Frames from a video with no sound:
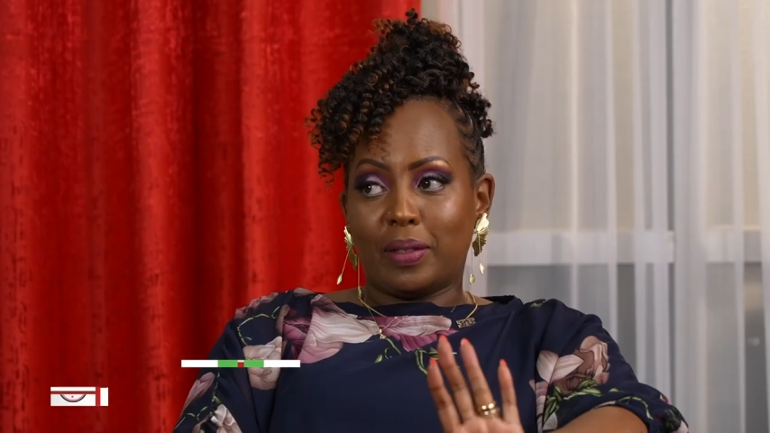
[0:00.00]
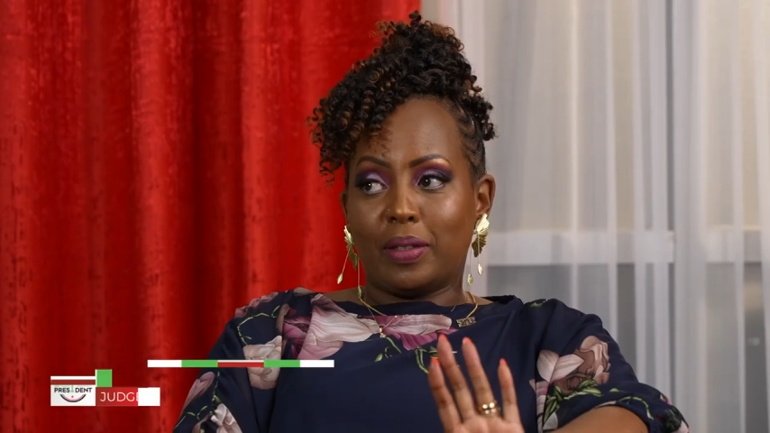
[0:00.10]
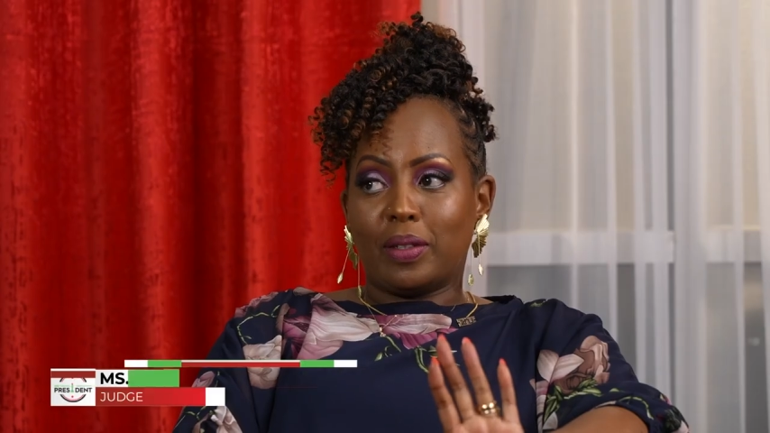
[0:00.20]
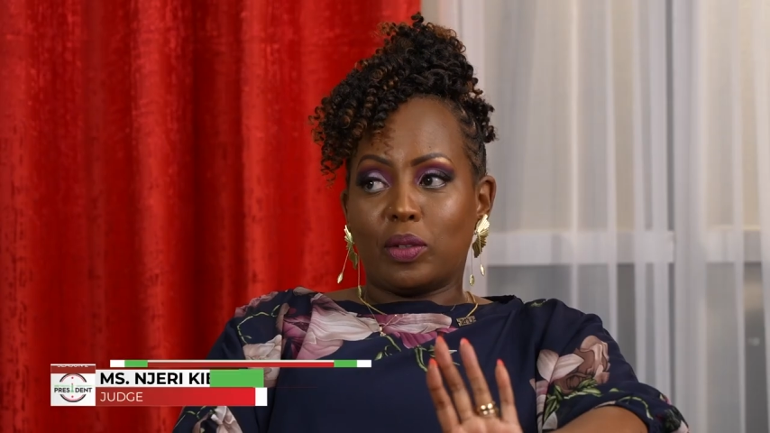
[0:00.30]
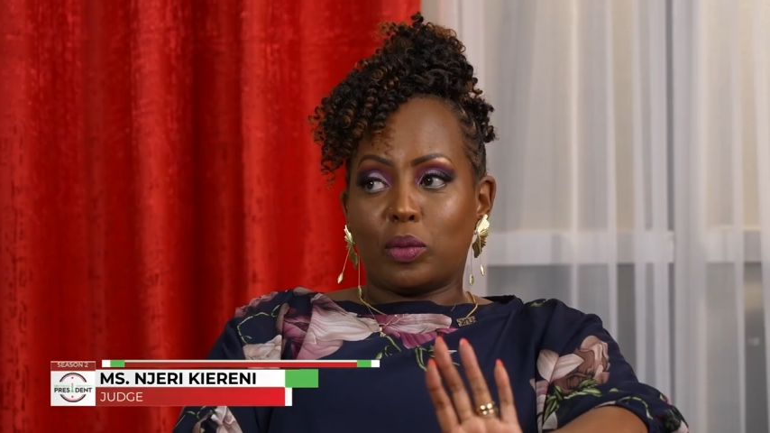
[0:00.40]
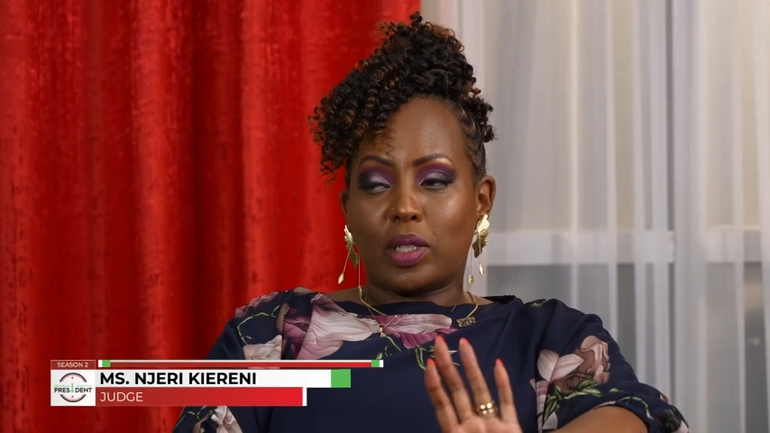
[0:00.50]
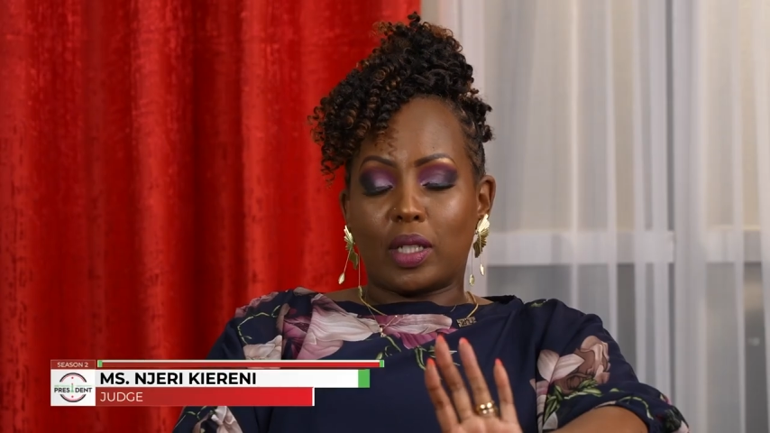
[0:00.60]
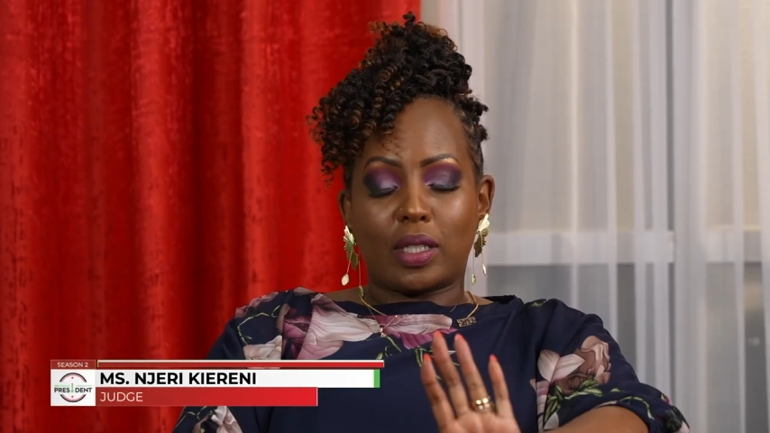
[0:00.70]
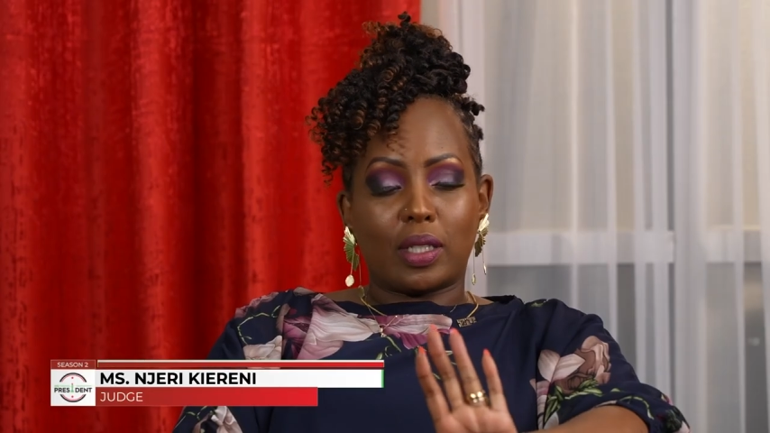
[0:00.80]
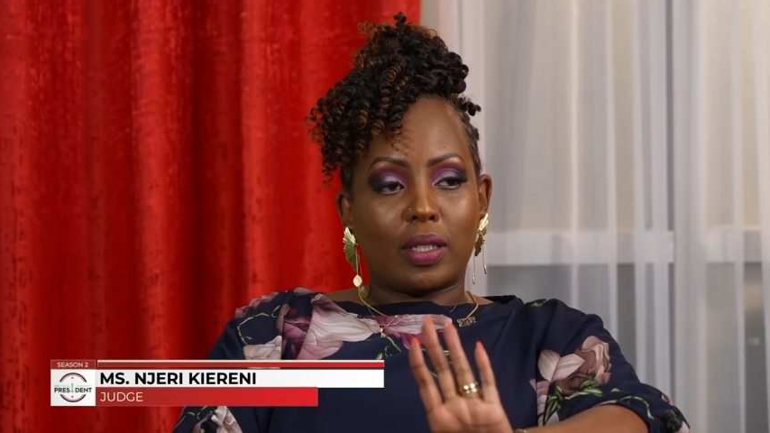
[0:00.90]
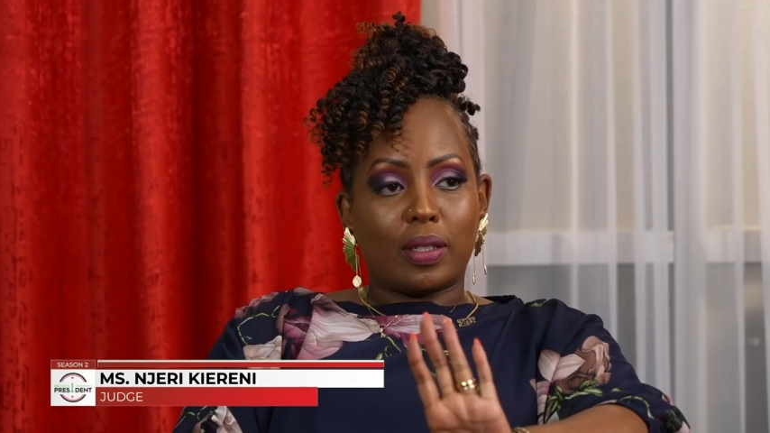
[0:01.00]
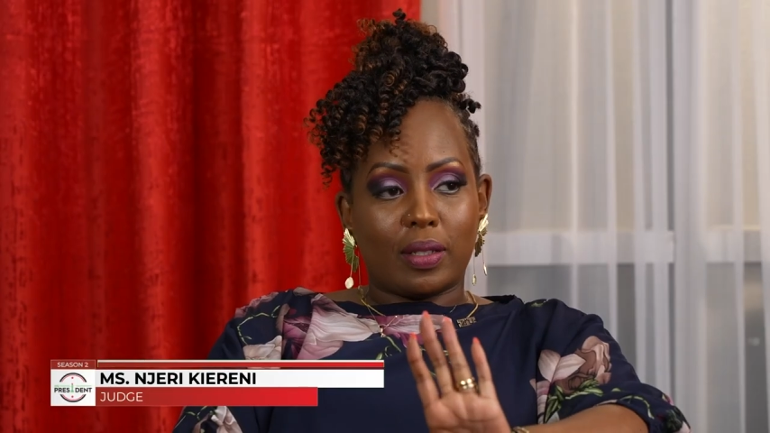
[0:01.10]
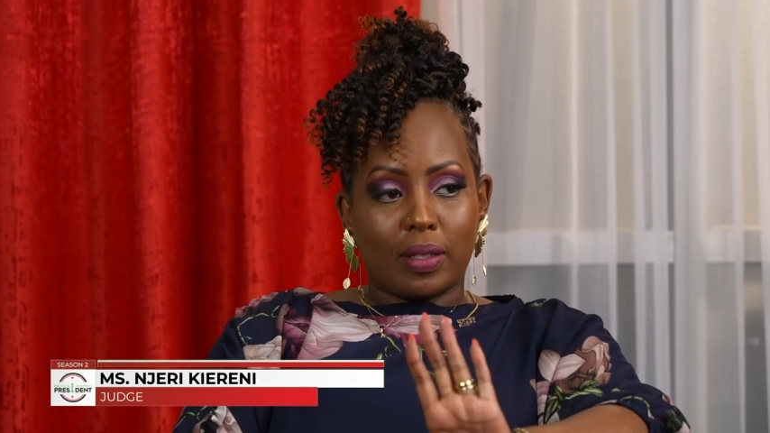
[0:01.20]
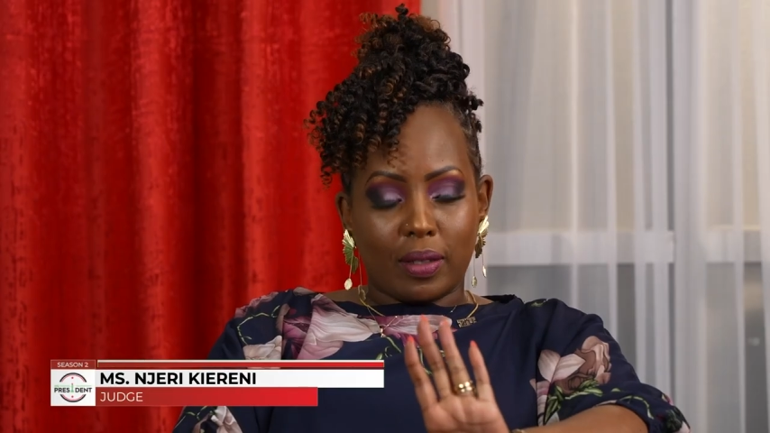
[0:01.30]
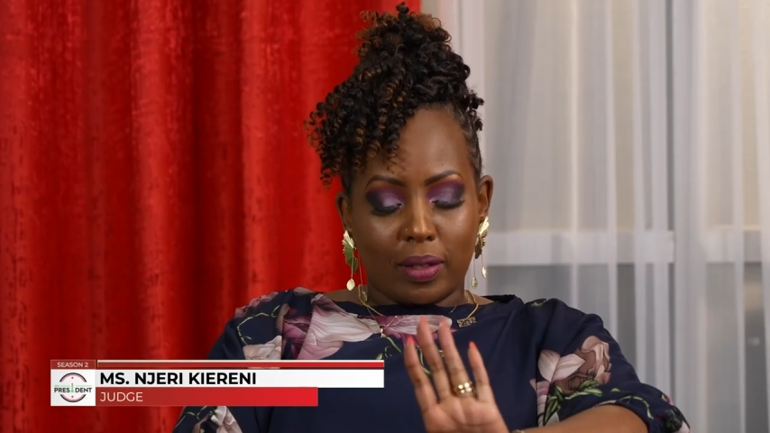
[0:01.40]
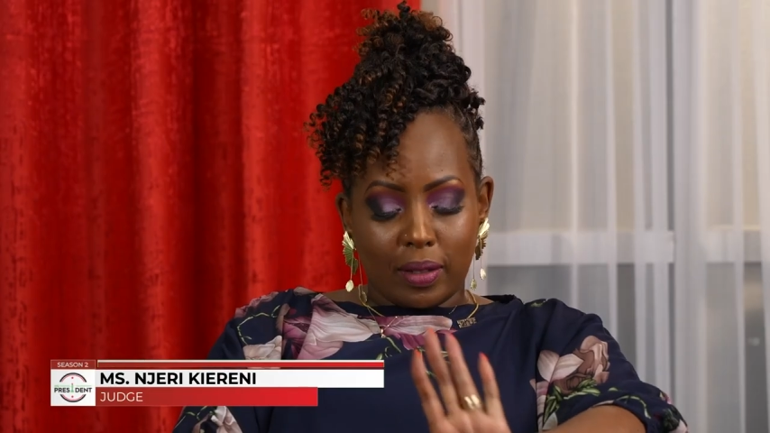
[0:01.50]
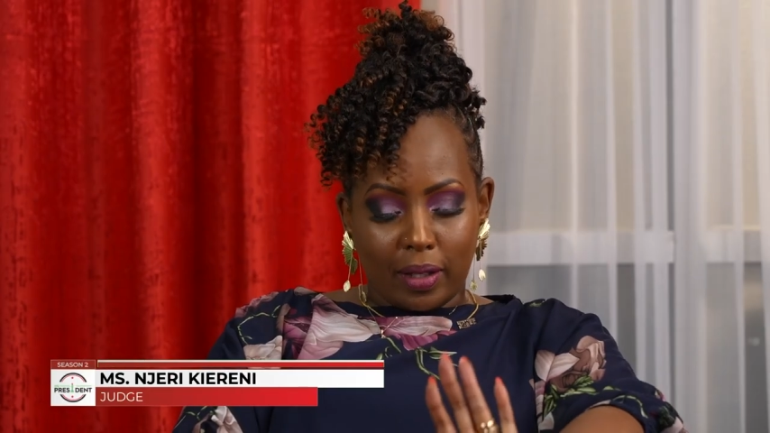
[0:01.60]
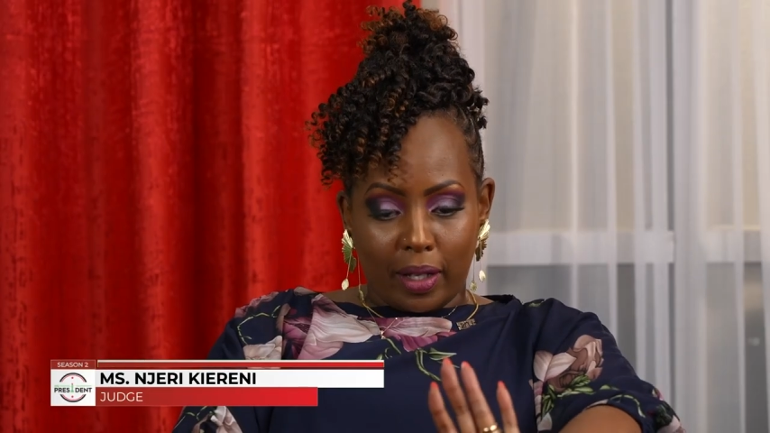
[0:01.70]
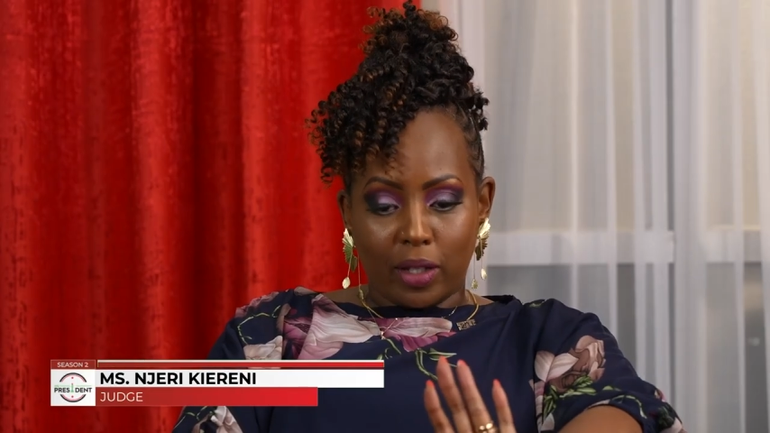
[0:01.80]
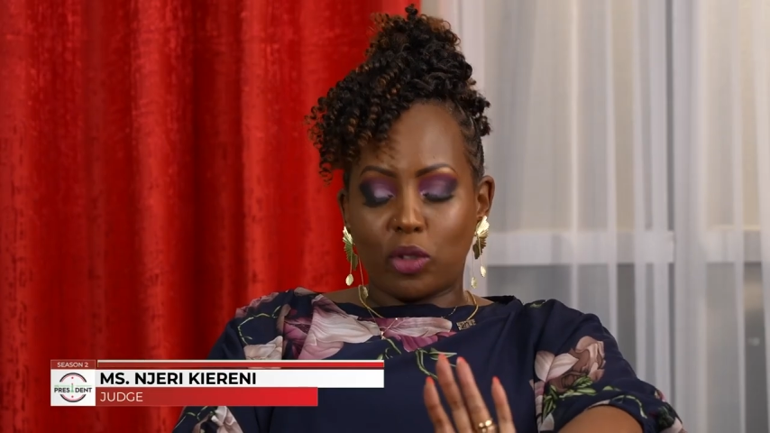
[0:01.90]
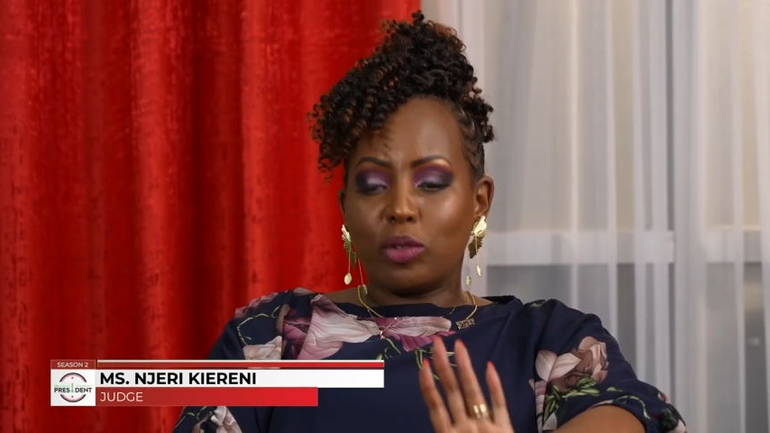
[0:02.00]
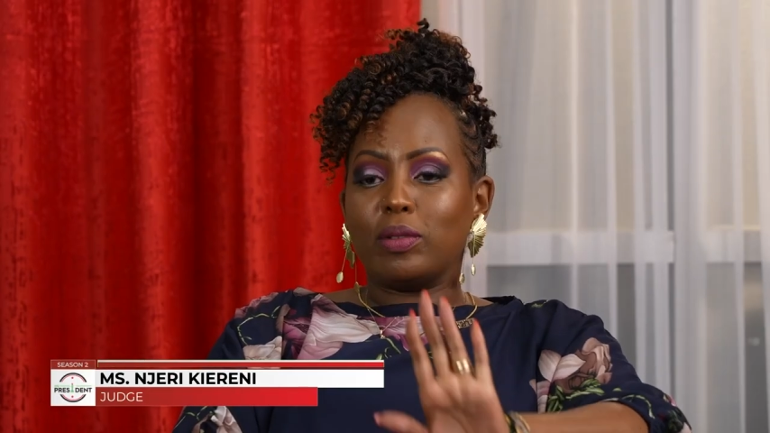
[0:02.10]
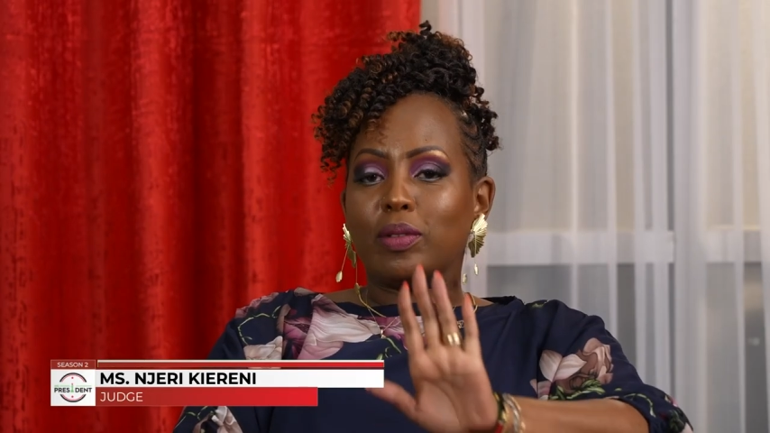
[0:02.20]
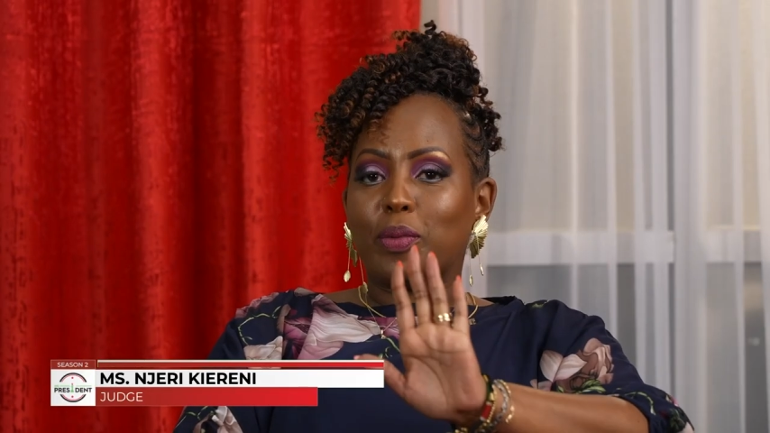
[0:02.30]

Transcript: mm-hmm. which I said, thank you.